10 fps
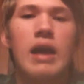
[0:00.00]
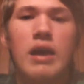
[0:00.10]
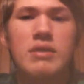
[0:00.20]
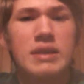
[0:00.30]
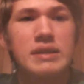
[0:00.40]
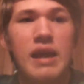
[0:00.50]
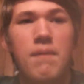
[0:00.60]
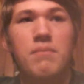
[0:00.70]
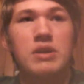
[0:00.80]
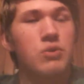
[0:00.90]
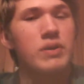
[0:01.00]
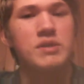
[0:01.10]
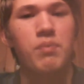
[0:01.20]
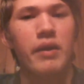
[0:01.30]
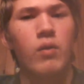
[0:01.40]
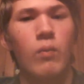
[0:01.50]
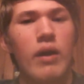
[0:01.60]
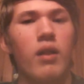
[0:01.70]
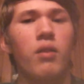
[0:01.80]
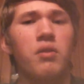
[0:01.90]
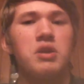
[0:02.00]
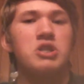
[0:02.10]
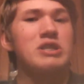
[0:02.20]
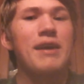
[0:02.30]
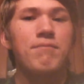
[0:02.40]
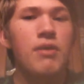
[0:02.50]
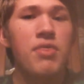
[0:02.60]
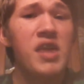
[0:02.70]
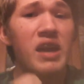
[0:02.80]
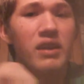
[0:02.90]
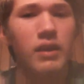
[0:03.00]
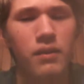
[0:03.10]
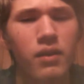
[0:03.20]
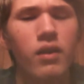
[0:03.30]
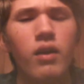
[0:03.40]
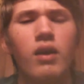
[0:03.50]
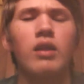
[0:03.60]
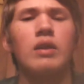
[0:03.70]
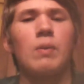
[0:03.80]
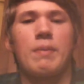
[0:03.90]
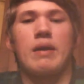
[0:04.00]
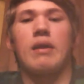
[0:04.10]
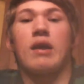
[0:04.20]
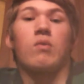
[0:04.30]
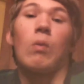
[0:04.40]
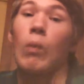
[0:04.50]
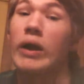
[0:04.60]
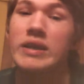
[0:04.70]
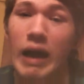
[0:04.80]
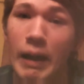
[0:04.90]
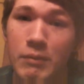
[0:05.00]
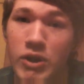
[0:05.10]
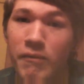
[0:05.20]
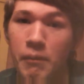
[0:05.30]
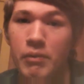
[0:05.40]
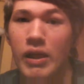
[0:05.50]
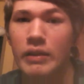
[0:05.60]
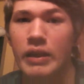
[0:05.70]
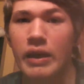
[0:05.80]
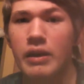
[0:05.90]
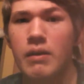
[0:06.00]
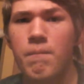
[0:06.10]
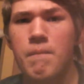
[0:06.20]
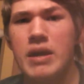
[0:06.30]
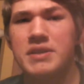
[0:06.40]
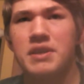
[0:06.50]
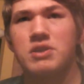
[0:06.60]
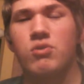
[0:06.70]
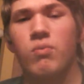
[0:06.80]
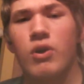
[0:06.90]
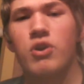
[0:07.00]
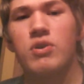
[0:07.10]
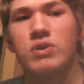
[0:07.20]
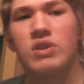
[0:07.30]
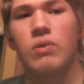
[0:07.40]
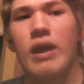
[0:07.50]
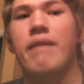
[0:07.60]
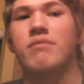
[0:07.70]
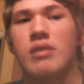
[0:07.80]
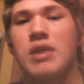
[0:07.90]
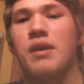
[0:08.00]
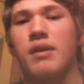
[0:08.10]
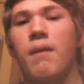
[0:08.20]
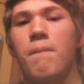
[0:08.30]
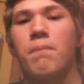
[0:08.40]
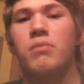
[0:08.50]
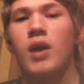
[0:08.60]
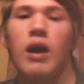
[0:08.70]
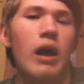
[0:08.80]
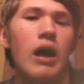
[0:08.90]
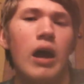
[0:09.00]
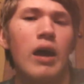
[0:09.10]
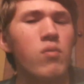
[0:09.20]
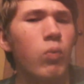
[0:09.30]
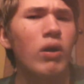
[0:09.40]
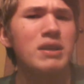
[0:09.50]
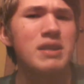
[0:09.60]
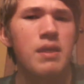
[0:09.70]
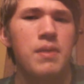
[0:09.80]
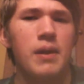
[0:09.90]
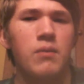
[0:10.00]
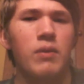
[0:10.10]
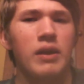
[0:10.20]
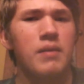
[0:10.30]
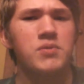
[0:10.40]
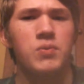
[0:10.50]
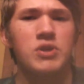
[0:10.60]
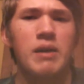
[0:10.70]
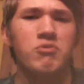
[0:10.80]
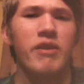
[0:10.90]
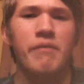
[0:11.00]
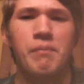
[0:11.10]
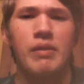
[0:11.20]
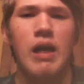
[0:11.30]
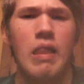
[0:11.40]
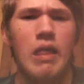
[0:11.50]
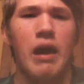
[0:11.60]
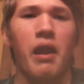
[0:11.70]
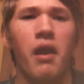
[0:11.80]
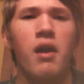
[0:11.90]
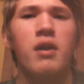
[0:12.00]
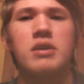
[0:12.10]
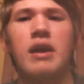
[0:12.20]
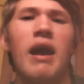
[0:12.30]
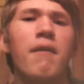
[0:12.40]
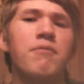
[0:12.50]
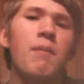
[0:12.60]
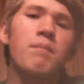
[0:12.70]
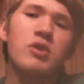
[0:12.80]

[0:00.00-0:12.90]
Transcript: In this game, they do explain it well. You just have to think a little bit. And what time travel plotline makes it so where you don't have to think? I want to think when it comes to a time travel plotline. You have to